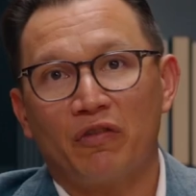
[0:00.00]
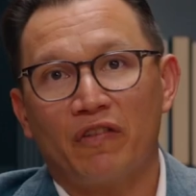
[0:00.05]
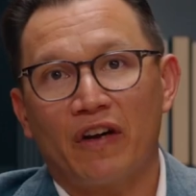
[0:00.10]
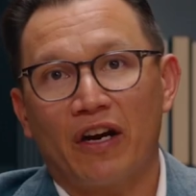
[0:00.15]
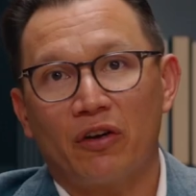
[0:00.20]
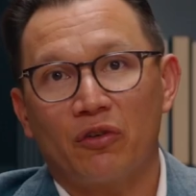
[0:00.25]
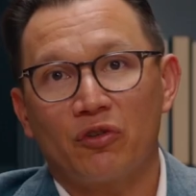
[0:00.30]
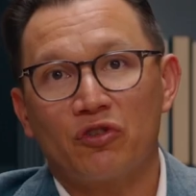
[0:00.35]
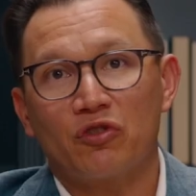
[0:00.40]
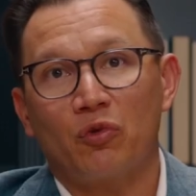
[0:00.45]

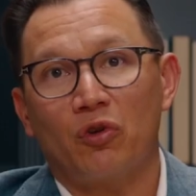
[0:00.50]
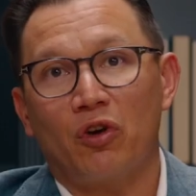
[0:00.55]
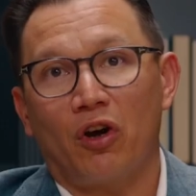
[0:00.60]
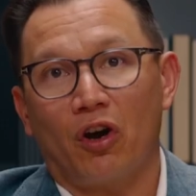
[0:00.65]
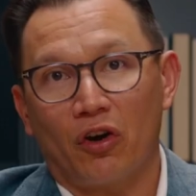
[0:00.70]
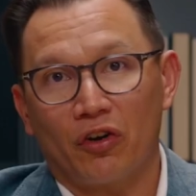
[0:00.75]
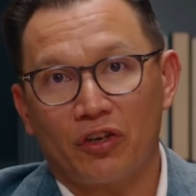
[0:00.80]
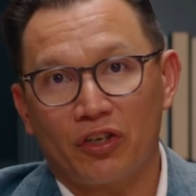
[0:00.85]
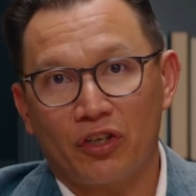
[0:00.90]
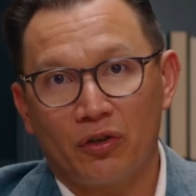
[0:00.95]
providers will
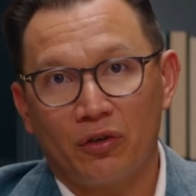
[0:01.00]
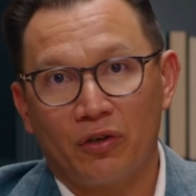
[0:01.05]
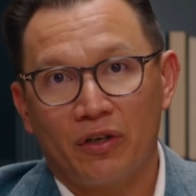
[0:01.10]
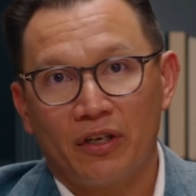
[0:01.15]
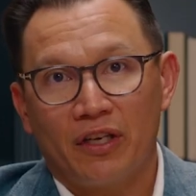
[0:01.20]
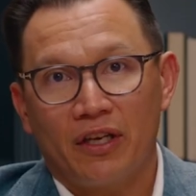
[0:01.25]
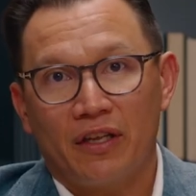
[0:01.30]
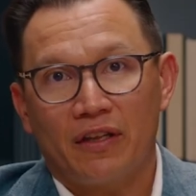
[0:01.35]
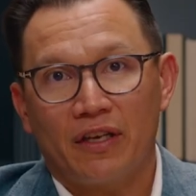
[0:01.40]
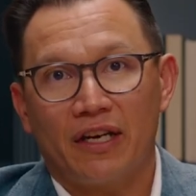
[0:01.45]
argue
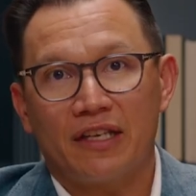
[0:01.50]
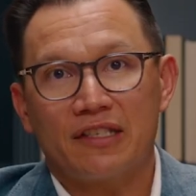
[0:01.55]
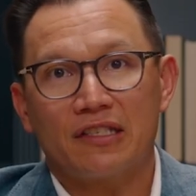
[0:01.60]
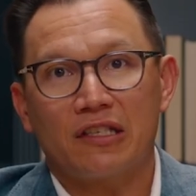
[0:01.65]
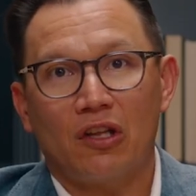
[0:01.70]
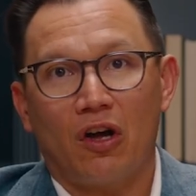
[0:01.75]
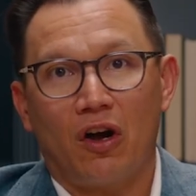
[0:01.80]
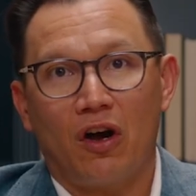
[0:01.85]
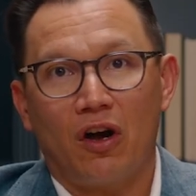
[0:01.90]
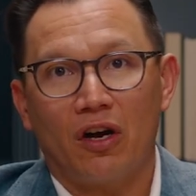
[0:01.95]
that as
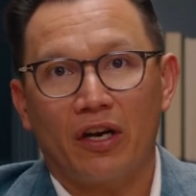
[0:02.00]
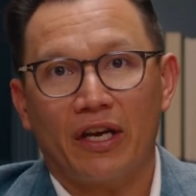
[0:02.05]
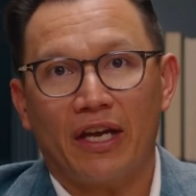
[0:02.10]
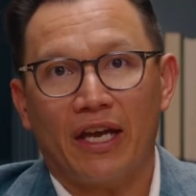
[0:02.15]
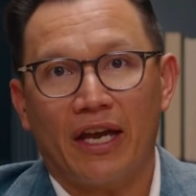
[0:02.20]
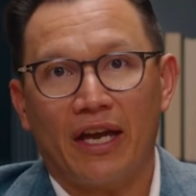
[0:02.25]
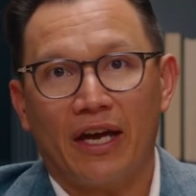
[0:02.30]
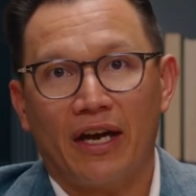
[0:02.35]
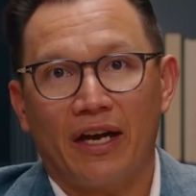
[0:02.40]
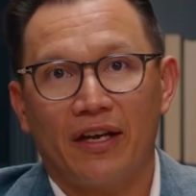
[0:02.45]
long
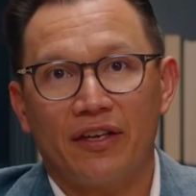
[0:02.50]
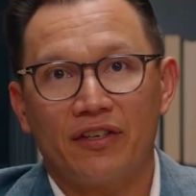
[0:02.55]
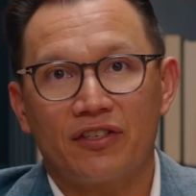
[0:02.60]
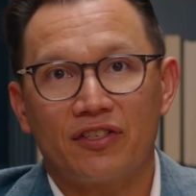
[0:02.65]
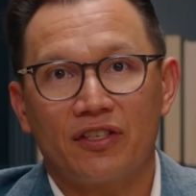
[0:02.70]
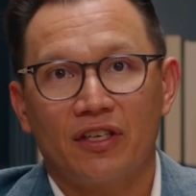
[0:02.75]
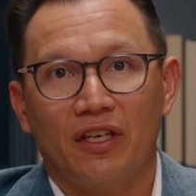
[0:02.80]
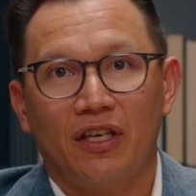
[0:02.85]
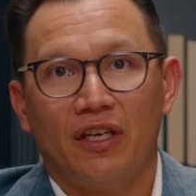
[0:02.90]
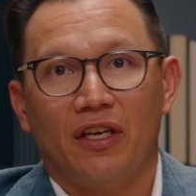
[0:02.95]

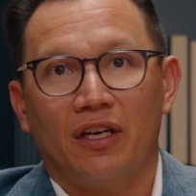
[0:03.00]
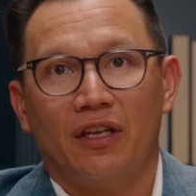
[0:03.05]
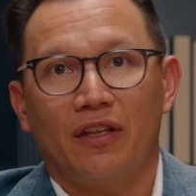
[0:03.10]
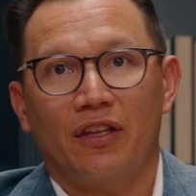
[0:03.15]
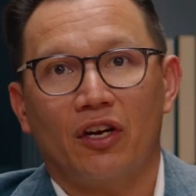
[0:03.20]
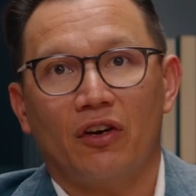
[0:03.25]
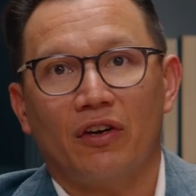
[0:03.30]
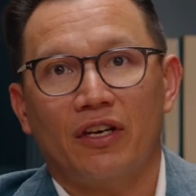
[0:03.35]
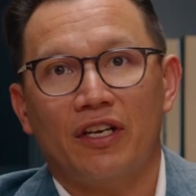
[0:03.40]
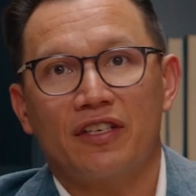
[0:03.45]
as
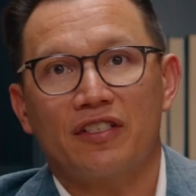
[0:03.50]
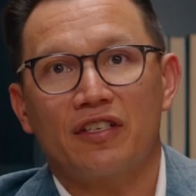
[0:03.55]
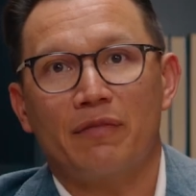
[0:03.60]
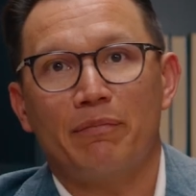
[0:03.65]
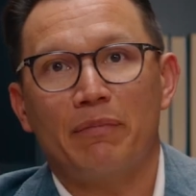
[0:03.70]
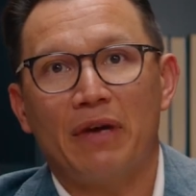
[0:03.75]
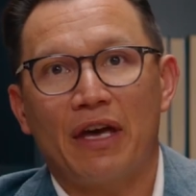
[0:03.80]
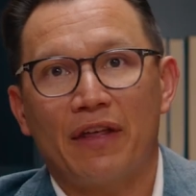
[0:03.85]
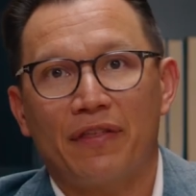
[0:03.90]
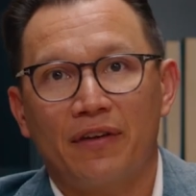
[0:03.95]
there is a
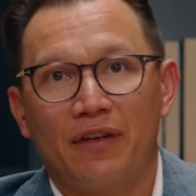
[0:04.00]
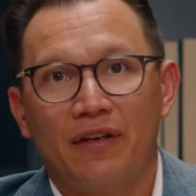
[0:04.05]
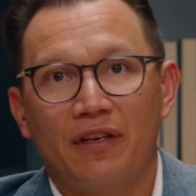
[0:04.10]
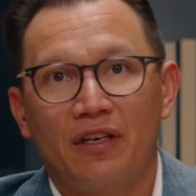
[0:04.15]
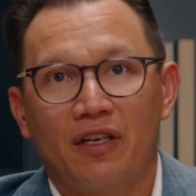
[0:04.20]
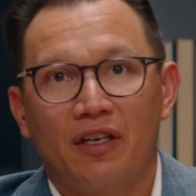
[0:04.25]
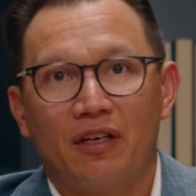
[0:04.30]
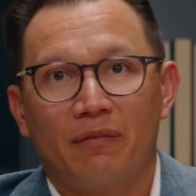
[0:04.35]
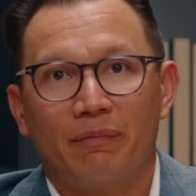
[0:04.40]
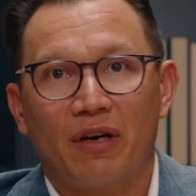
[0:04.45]

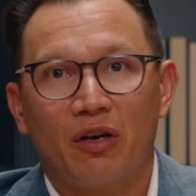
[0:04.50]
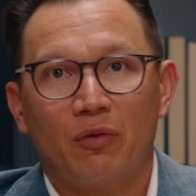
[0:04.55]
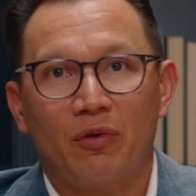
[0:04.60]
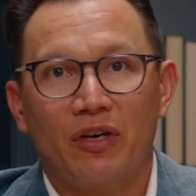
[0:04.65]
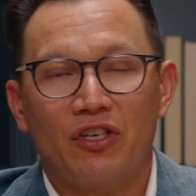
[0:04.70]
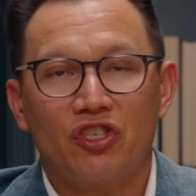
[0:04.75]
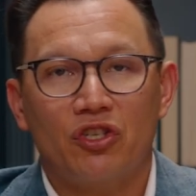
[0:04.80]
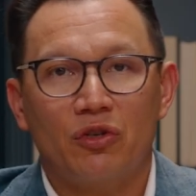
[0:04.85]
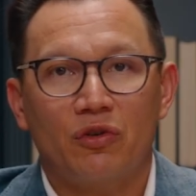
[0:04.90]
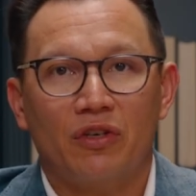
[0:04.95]
method by
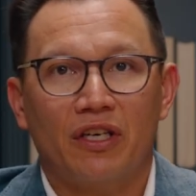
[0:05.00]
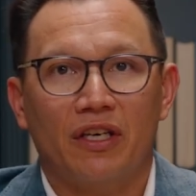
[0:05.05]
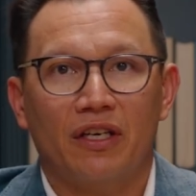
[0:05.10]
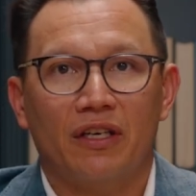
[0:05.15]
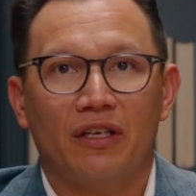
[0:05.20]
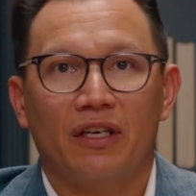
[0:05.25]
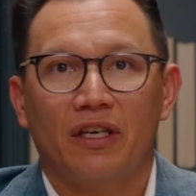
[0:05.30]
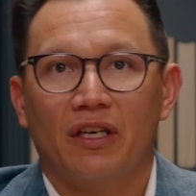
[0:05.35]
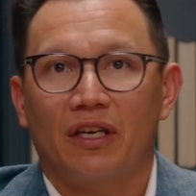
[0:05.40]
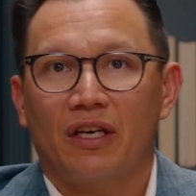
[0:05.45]
which you
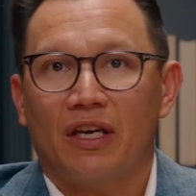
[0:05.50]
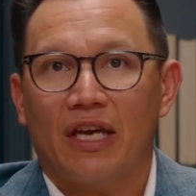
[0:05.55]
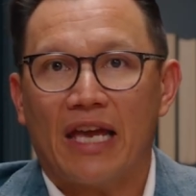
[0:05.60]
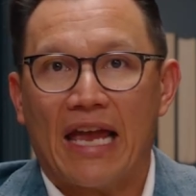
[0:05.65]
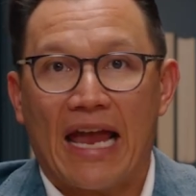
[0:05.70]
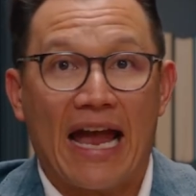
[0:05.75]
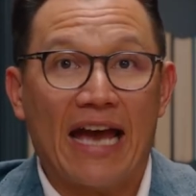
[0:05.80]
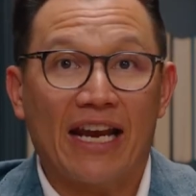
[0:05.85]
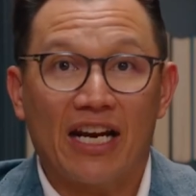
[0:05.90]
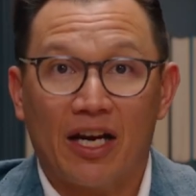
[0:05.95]
can
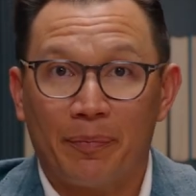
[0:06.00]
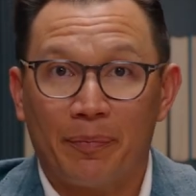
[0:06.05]
add